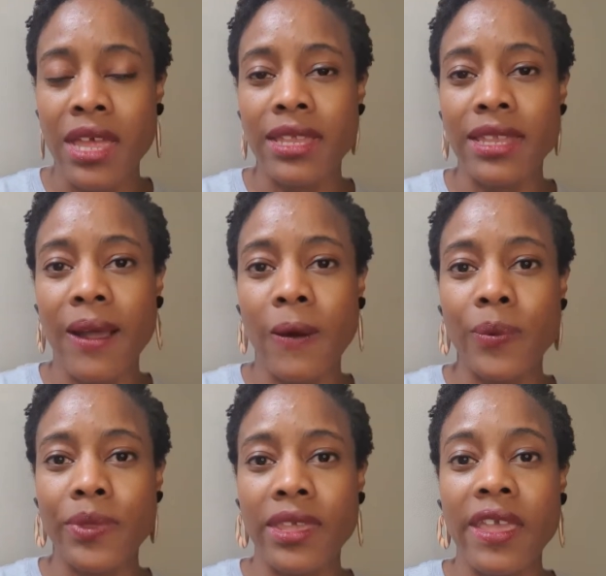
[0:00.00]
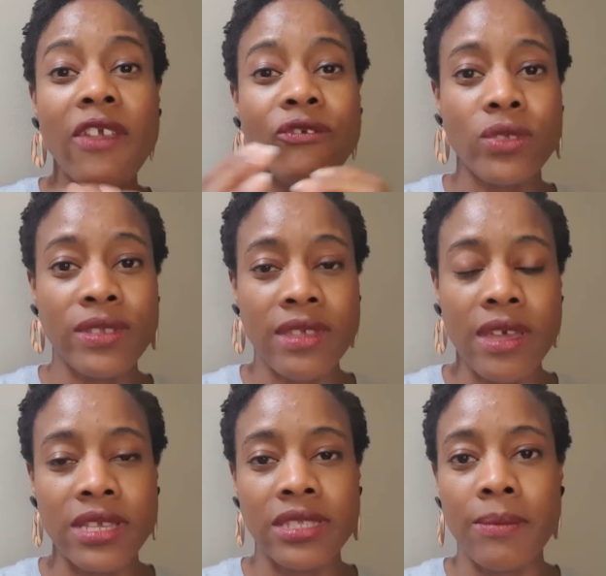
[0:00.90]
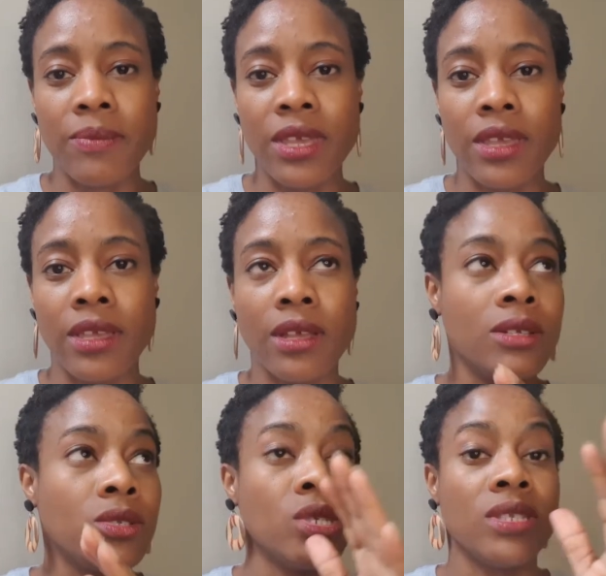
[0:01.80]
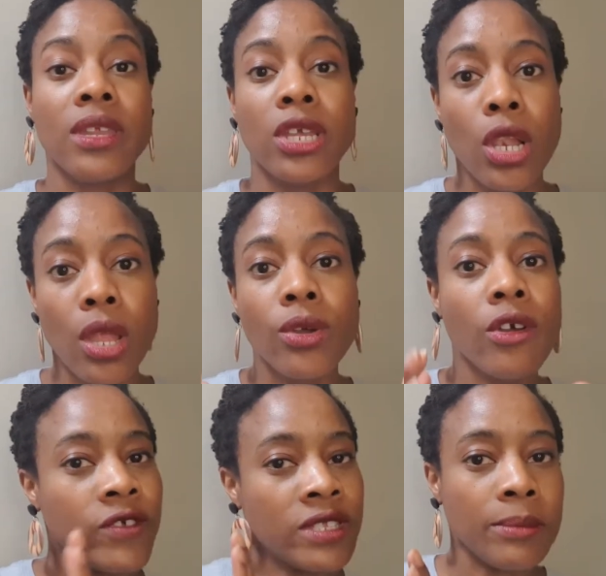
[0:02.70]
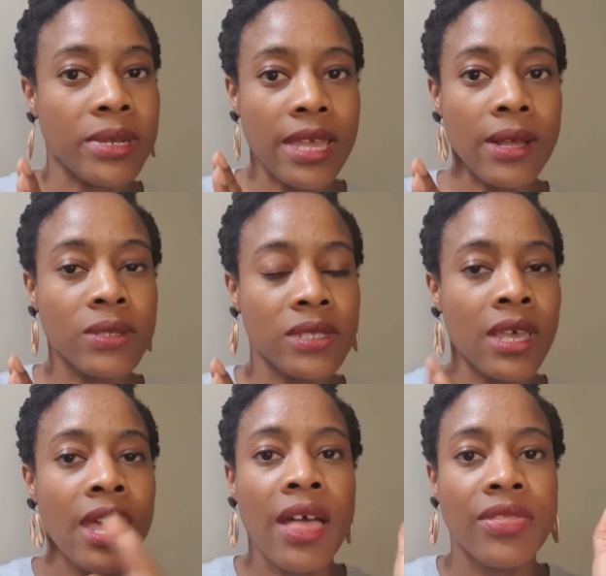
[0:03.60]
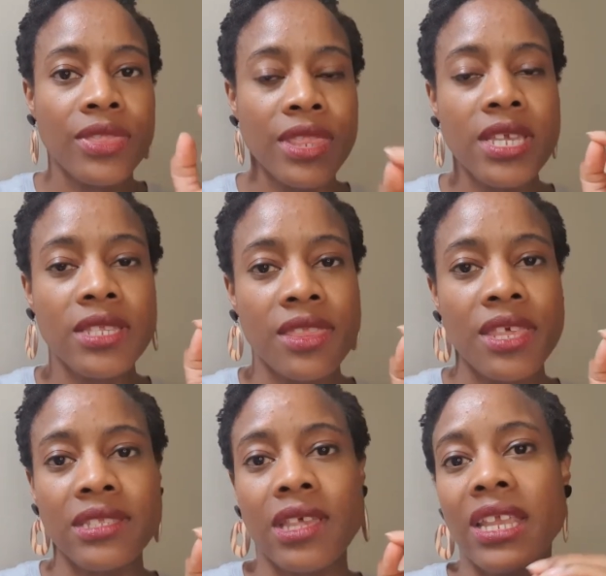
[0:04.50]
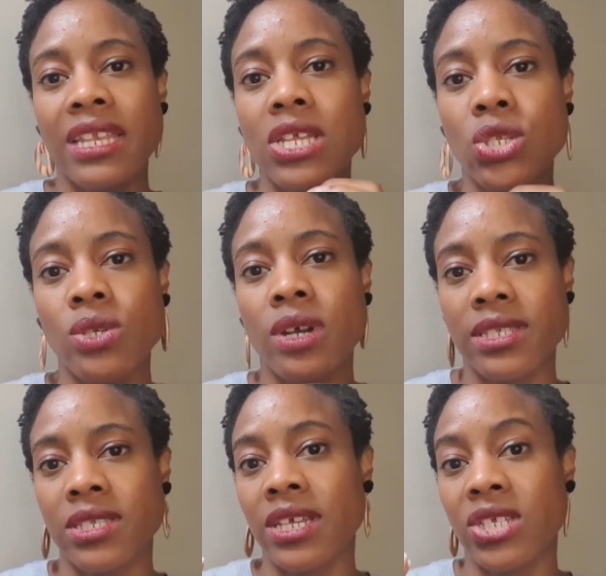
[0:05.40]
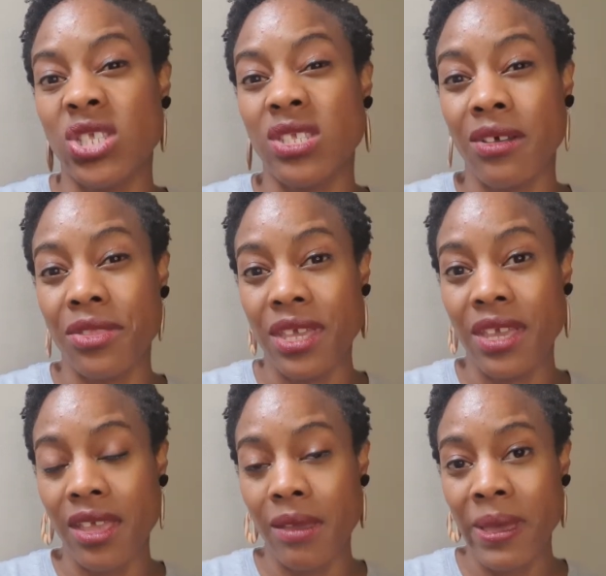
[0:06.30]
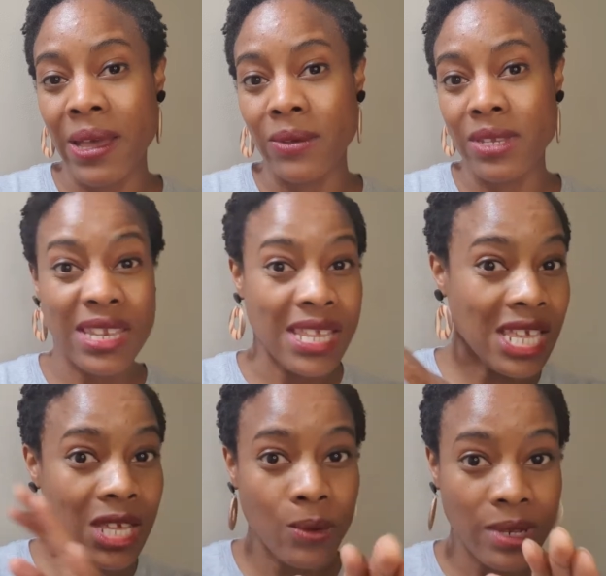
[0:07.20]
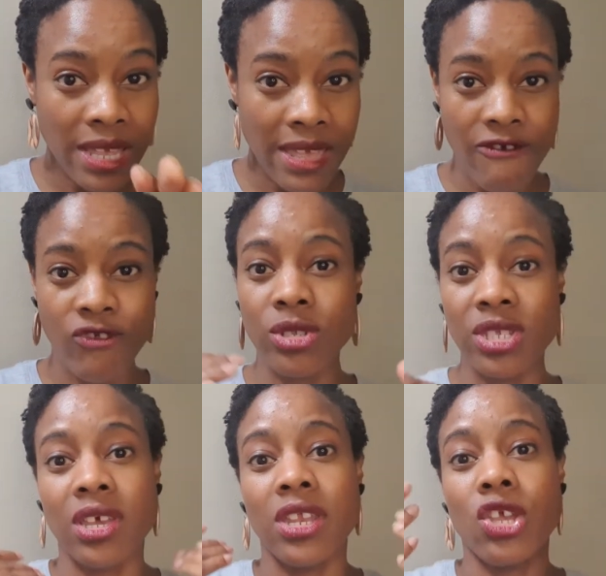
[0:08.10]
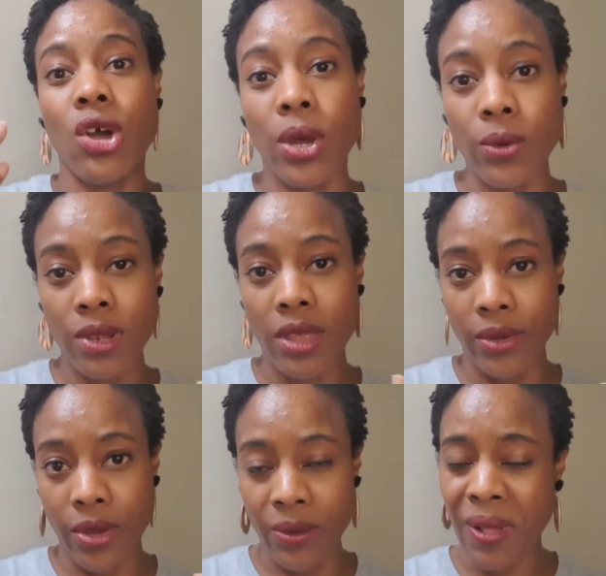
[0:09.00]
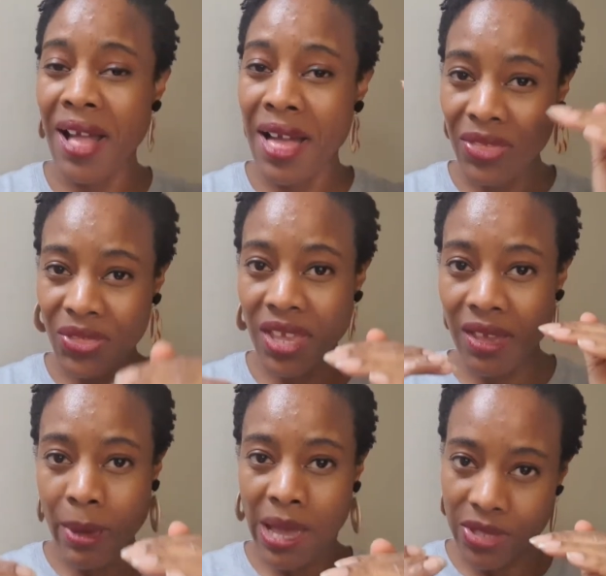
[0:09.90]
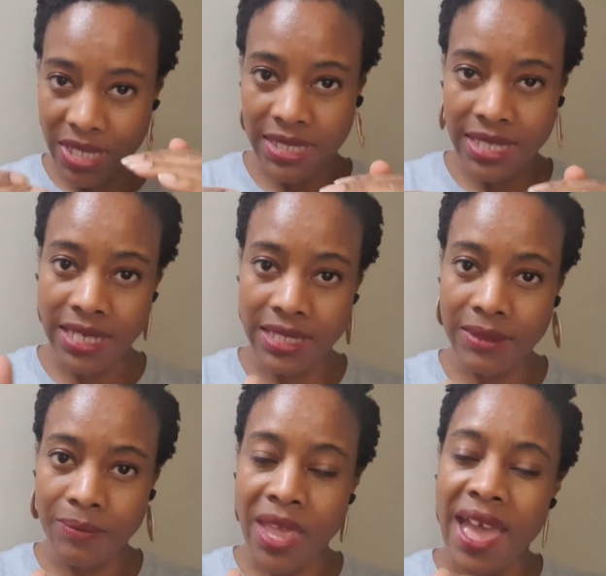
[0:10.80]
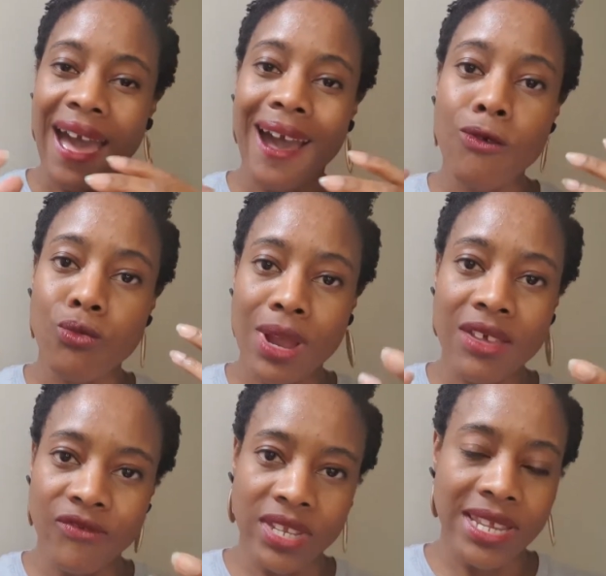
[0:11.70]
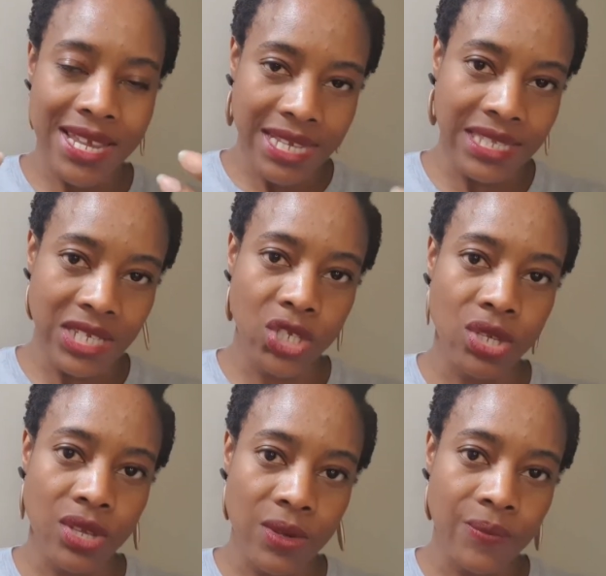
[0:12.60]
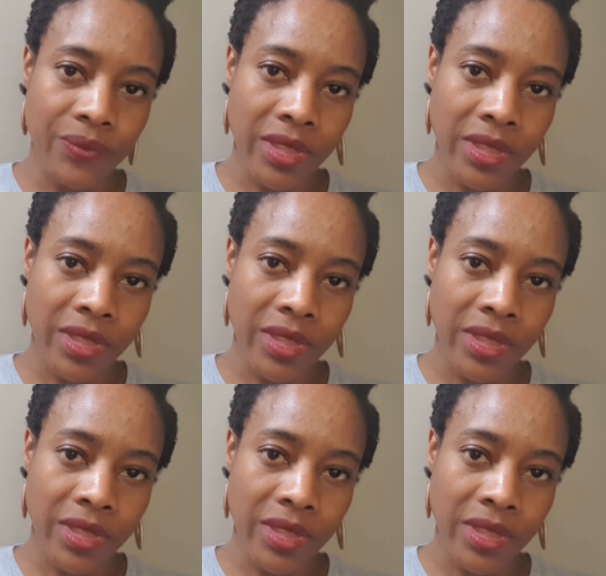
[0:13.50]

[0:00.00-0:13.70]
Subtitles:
Now, if you're designing a logo for somebody else, these are things that I need you guys to actually start thinking about. And equally, if you're designing your own logo, think about these things. How relevant is it to you?